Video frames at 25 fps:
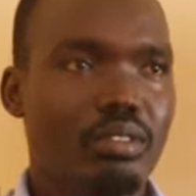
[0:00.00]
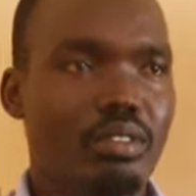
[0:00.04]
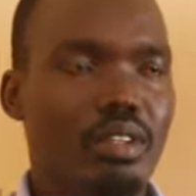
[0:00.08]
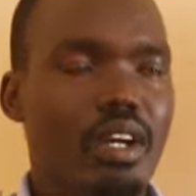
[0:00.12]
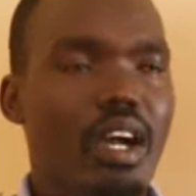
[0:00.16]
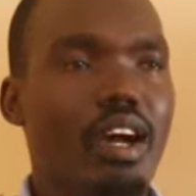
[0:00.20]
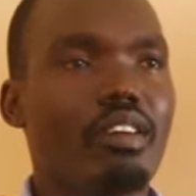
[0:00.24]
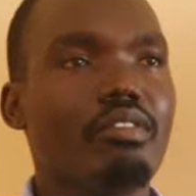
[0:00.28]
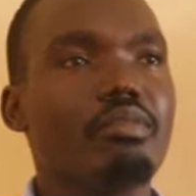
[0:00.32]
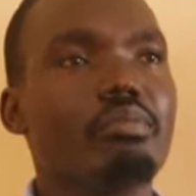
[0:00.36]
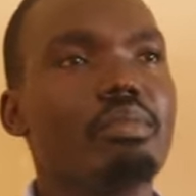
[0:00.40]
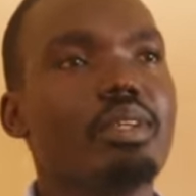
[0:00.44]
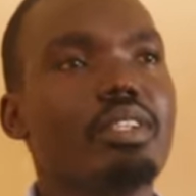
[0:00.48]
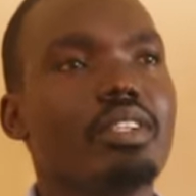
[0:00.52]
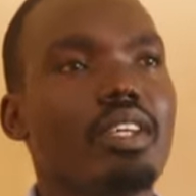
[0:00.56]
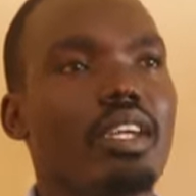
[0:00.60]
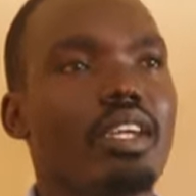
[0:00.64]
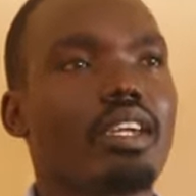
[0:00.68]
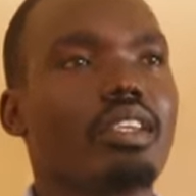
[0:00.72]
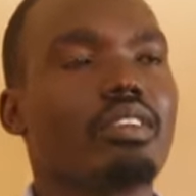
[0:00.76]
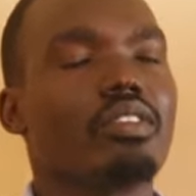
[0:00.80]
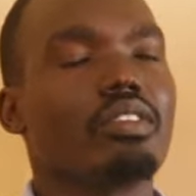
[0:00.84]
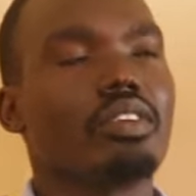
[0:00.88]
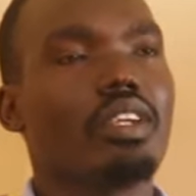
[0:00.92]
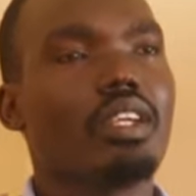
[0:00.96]
to have me
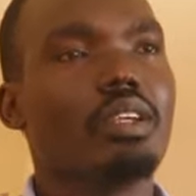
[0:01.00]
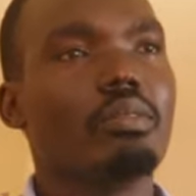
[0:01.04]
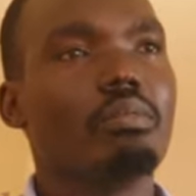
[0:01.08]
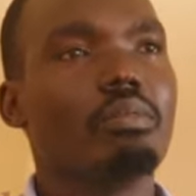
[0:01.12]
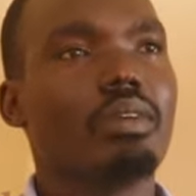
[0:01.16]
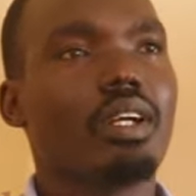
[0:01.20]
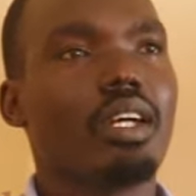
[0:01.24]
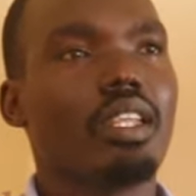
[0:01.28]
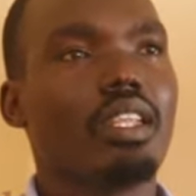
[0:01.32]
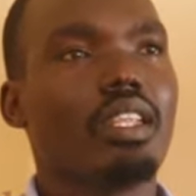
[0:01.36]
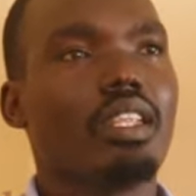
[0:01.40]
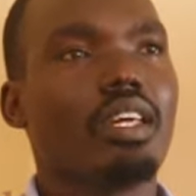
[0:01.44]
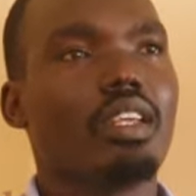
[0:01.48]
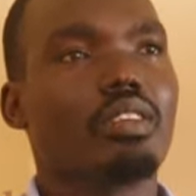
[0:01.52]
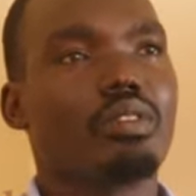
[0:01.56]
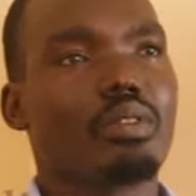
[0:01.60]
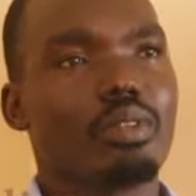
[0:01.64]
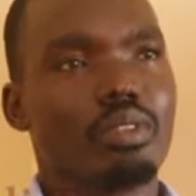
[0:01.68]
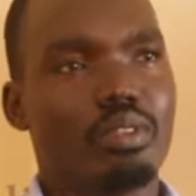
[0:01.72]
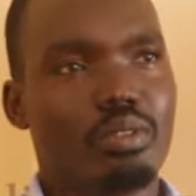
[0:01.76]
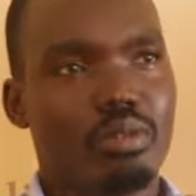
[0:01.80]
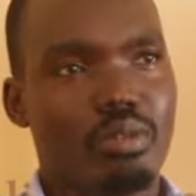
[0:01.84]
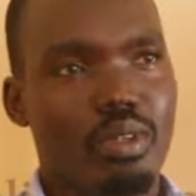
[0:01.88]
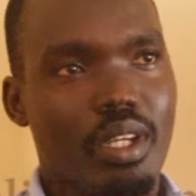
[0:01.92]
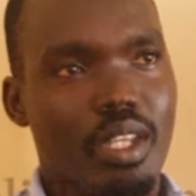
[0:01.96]
taken to him, and that
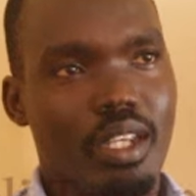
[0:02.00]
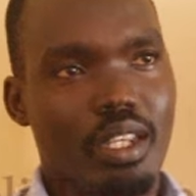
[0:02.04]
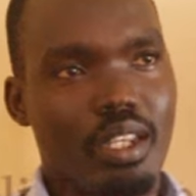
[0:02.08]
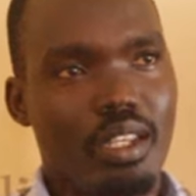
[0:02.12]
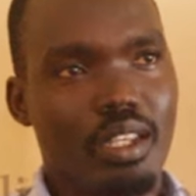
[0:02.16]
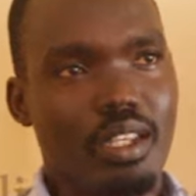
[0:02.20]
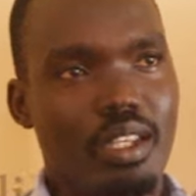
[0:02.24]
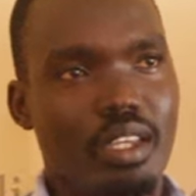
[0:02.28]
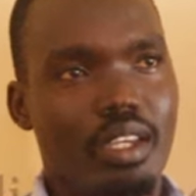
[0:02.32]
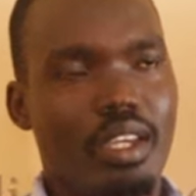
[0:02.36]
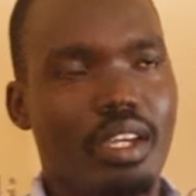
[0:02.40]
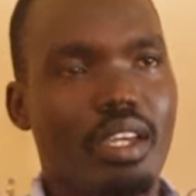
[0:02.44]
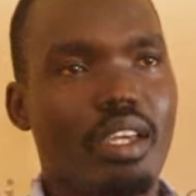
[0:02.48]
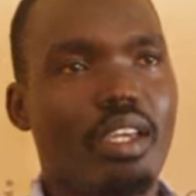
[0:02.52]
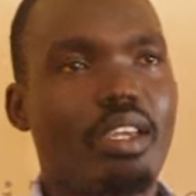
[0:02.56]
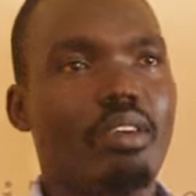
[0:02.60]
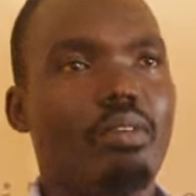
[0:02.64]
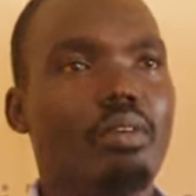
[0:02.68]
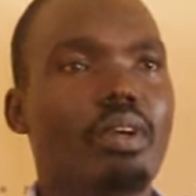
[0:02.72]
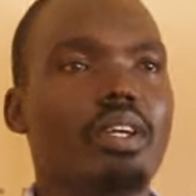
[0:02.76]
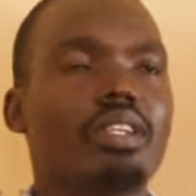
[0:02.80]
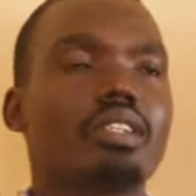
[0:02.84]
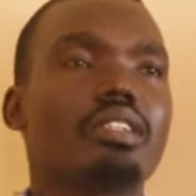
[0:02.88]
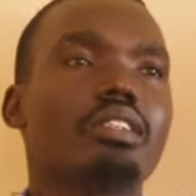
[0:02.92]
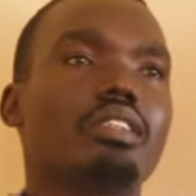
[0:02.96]
was when I
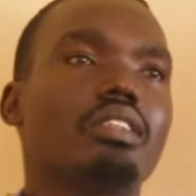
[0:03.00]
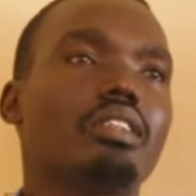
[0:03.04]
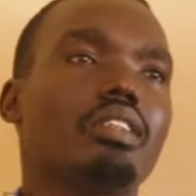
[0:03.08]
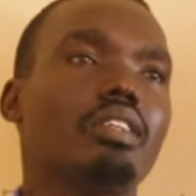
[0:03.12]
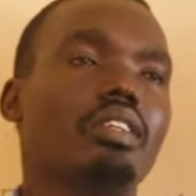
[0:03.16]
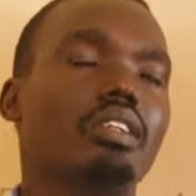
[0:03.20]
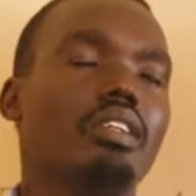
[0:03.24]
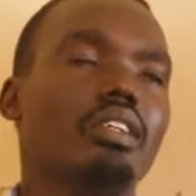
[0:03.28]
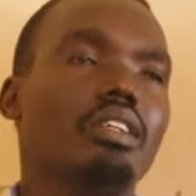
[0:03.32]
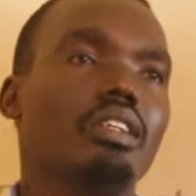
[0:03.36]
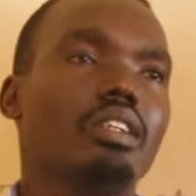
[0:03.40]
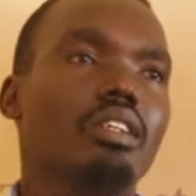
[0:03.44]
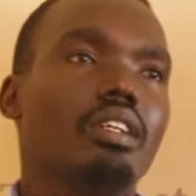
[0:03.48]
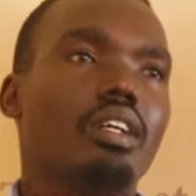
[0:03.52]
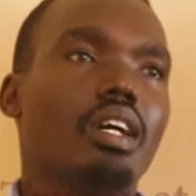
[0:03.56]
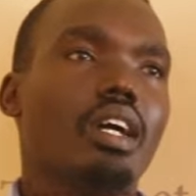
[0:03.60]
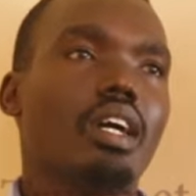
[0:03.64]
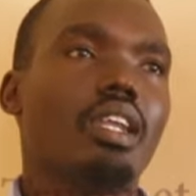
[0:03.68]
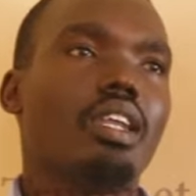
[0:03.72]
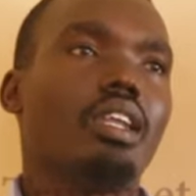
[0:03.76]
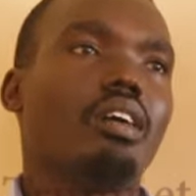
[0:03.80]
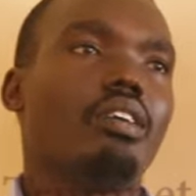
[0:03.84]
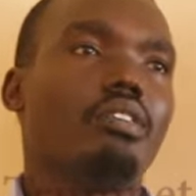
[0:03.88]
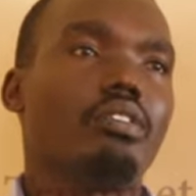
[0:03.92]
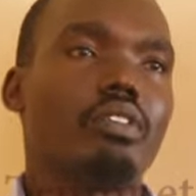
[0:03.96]
went,
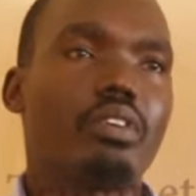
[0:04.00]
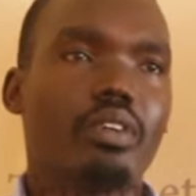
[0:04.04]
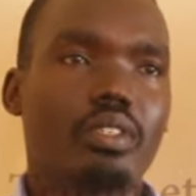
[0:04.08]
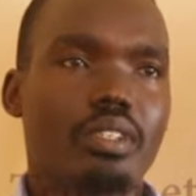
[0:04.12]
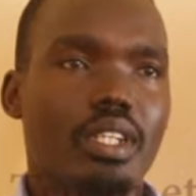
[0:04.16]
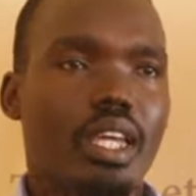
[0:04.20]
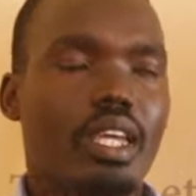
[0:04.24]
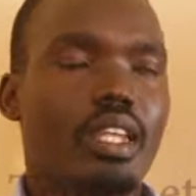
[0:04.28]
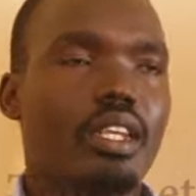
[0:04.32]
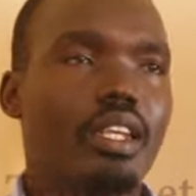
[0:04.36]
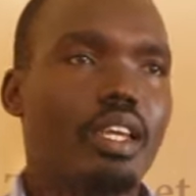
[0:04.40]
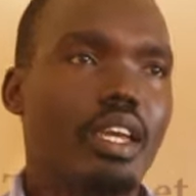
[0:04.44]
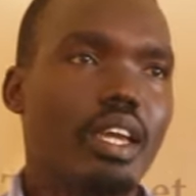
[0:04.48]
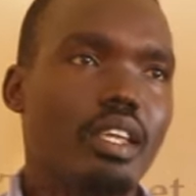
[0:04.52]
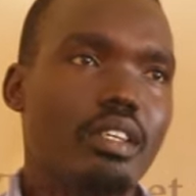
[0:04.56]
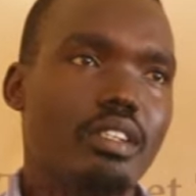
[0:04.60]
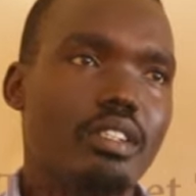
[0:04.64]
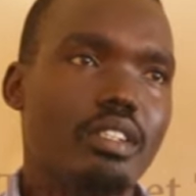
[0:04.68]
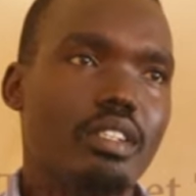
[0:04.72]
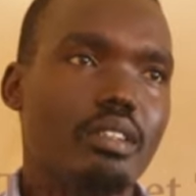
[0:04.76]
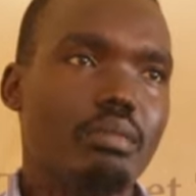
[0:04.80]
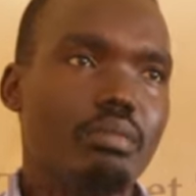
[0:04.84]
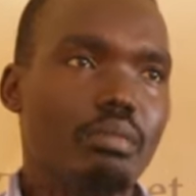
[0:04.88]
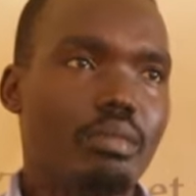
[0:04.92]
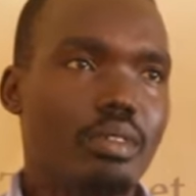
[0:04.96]
and of course I
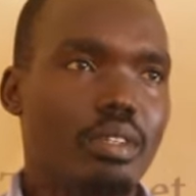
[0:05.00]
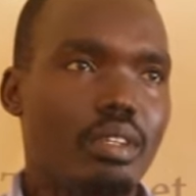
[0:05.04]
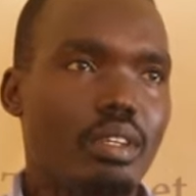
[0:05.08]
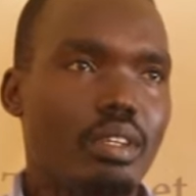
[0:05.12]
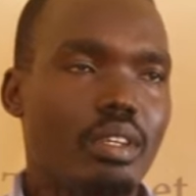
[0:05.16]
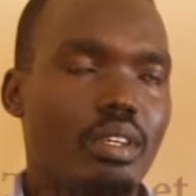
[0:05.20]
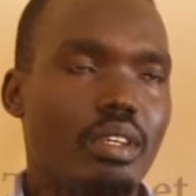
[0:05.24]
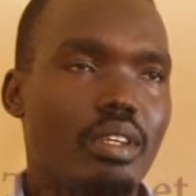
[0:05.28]
engaged him.